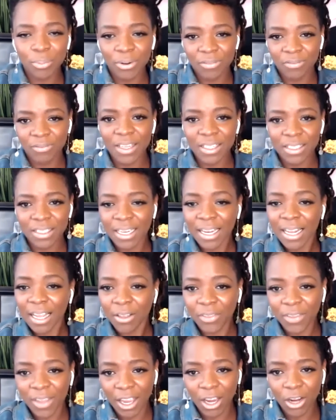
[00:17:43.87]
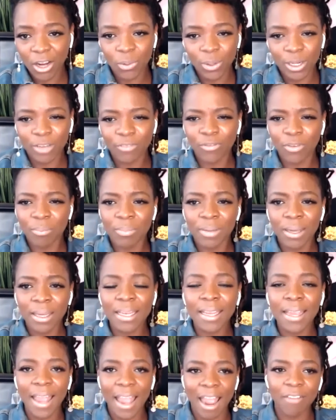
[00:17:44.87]
preventing health equity for
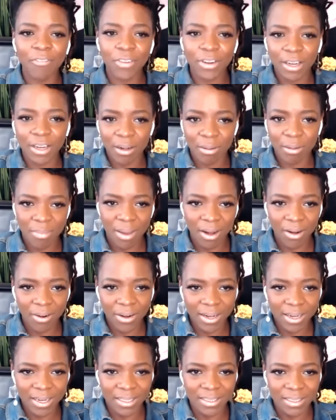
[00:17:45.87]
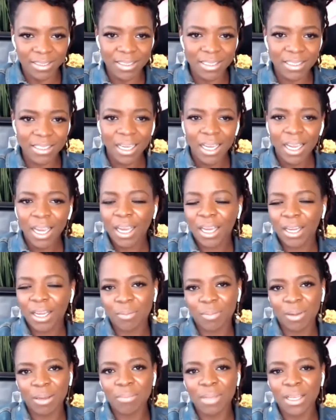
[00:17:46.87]
many African Americans. It
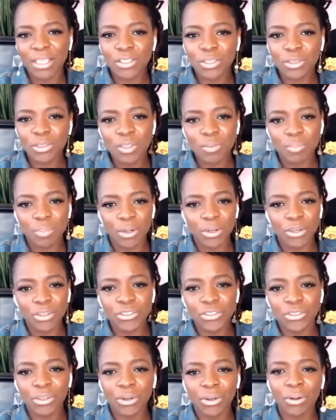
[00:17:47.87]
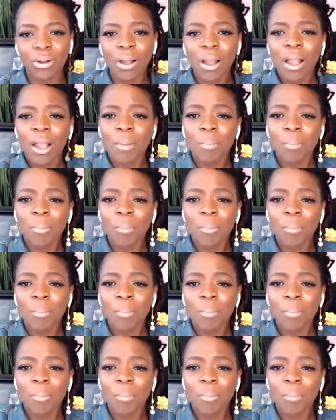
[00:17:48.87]
could be mental, spiritual,